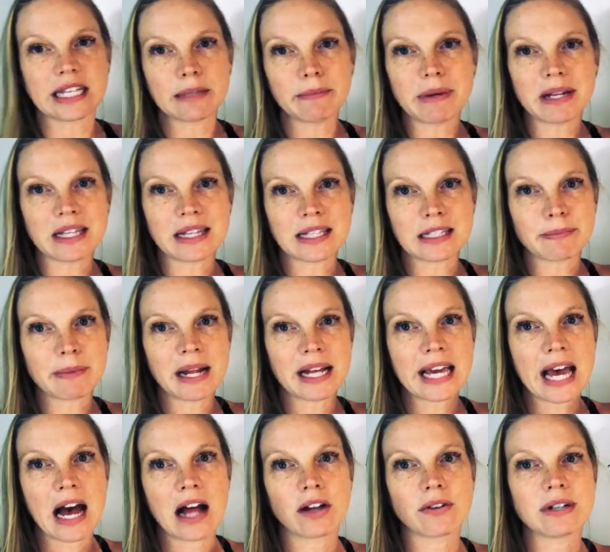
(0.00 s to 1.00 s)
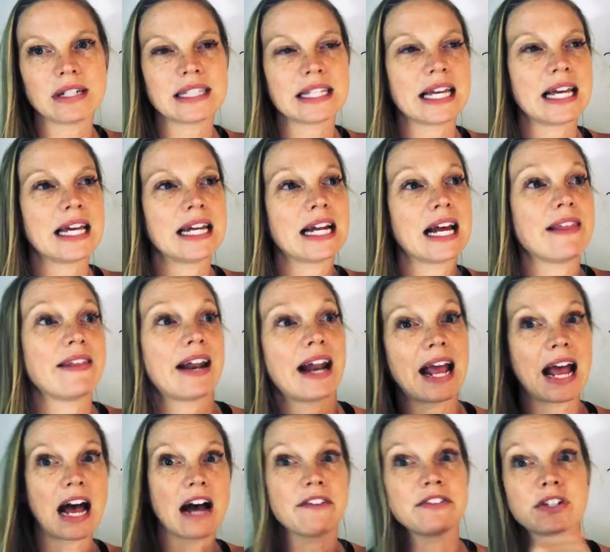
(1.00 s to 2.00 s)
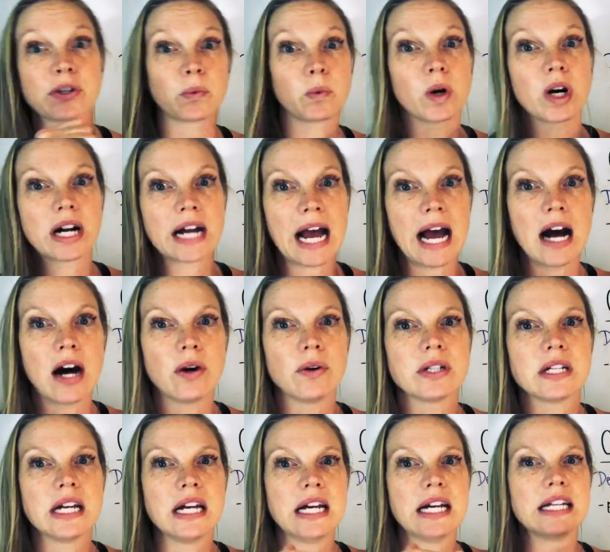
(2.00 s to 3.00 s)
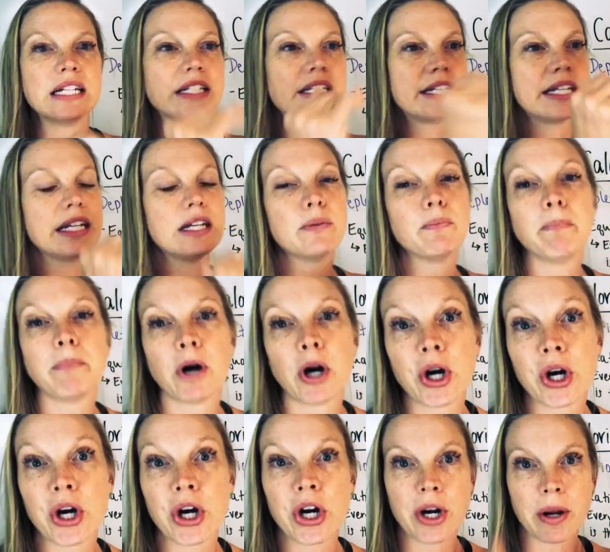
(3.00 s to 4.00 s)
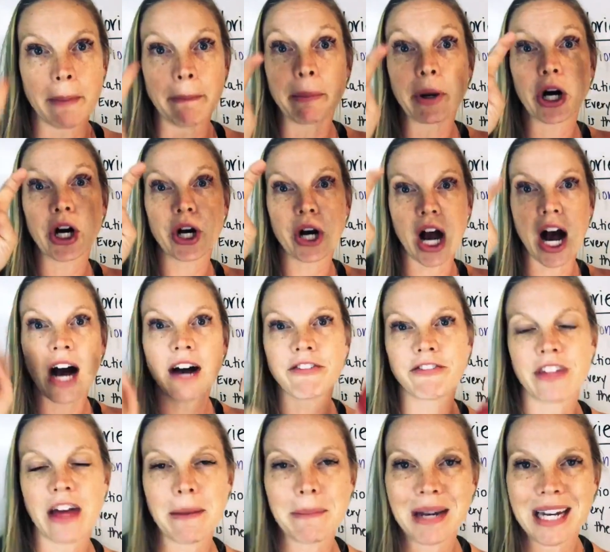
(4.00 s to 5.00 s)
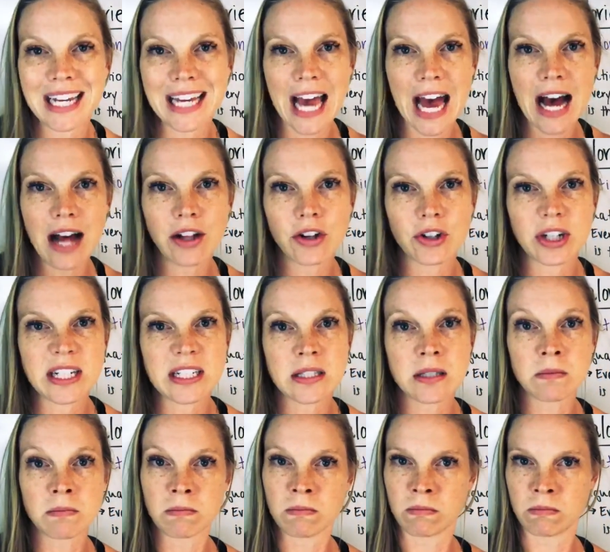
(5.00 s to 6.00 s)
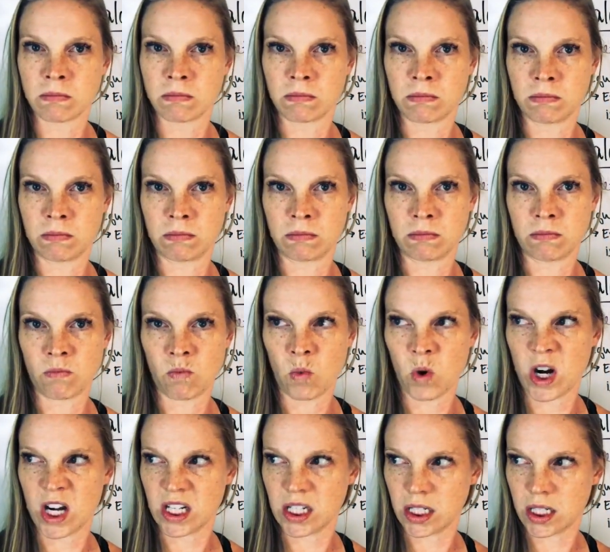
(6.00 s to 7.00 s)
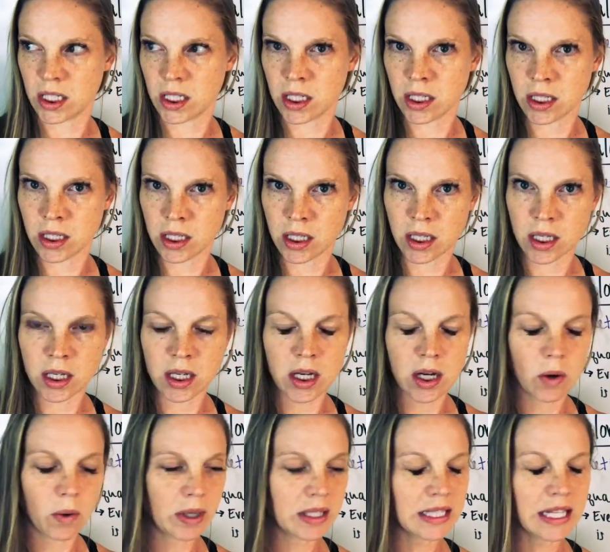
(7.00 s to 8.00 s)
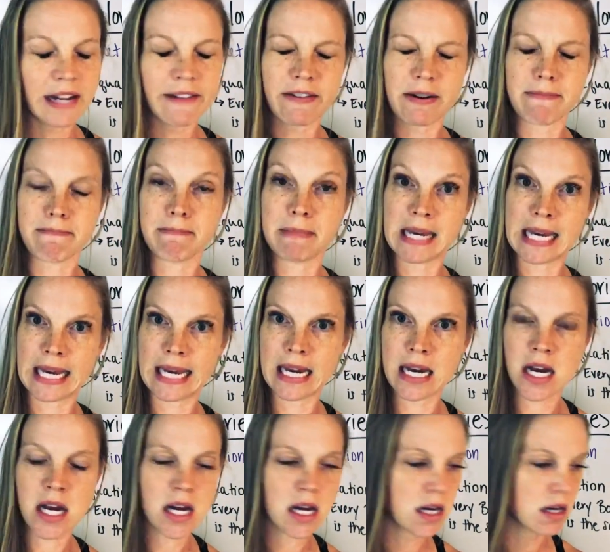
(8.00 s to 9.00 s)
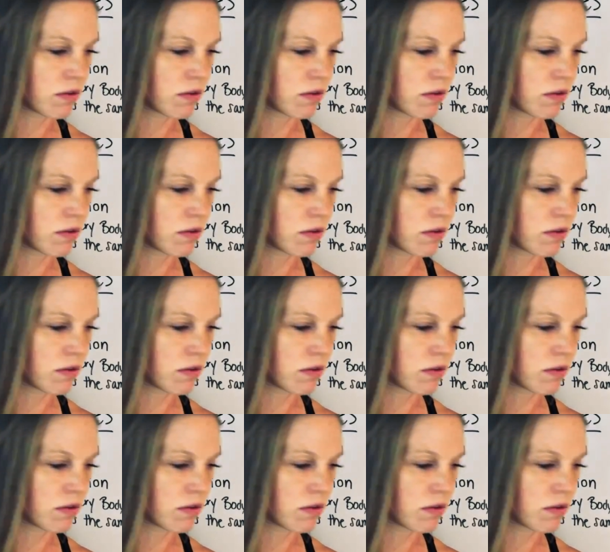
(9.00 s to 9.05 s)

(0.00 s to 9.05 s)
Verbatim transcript: this many calories in and then I have to work out, to burn burn off that many calories. What? What does that even mean,